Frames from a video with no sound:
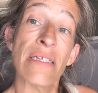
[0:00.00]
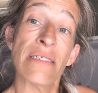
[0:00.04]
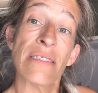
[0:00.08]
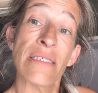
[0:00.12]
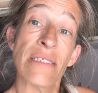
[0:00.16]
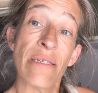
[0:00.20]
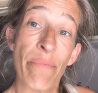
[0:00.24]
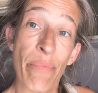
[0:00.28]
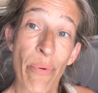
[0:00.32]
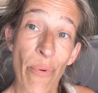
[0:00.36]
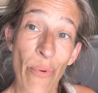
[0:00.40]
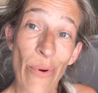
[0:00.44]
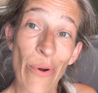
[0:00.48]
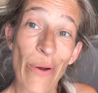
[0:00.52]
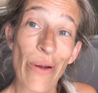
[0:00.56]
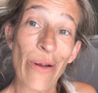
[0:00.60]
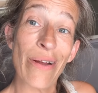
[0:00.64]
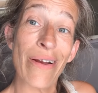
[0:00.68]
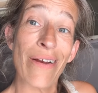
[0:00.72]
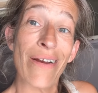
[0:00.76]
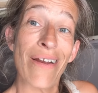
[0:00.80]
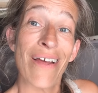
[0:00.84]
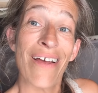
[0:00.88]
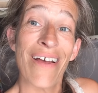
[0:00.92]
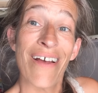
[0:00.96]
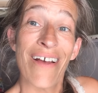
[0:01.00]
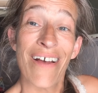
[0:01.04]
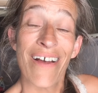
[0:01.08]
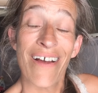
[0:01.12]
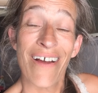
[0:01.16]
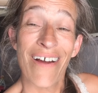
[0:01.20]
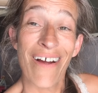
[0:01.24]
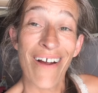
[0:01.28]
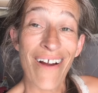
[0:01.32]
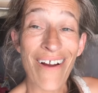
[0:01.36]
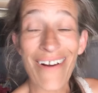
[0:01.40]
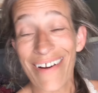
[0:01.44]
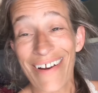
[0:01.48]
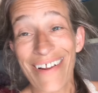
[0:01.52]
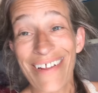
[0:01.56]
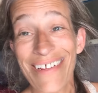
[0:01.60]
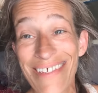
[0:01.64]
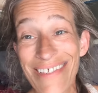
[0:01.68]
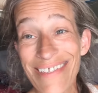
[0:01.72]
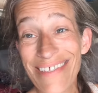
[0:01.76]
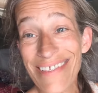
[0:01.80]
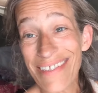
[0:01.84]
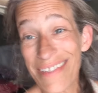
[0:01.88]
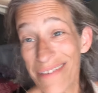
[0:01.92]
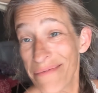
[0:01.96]
support
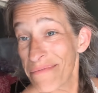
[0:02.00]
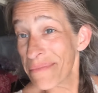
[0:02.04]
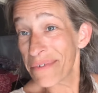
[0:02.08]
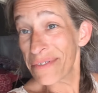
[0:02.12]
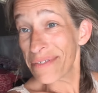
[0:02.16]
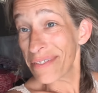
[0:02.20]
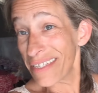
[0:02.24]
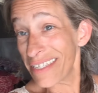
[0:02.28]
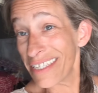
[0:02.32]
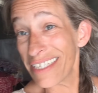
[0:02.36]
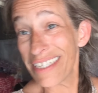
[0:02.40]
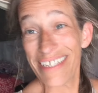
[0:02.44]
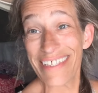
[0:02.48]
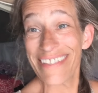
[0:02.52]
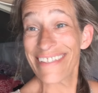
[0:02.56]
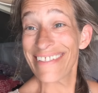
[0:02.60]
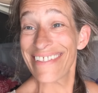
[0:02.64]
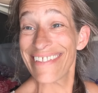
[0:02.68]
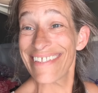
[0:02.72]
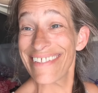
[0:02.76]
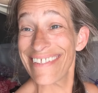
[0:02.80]
artists and musicians.